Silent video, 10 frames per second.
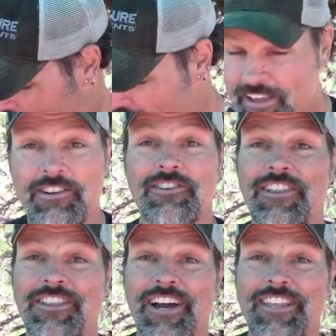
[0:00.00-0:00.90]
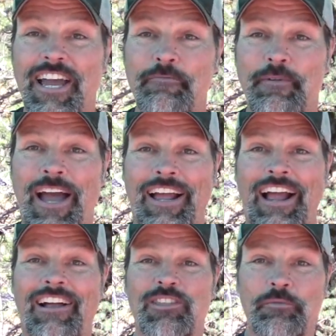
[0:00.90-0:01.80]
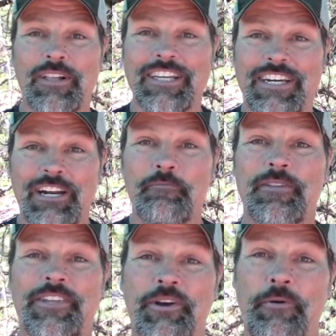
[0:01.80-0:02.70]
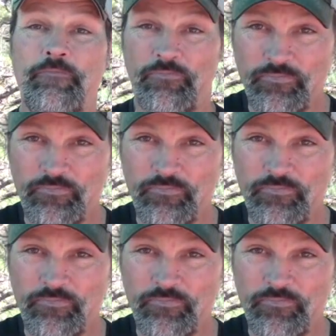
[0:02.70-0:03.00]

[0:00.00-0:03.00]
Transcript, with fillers: I guess I should have checked that bag. I got some cleaning up to do.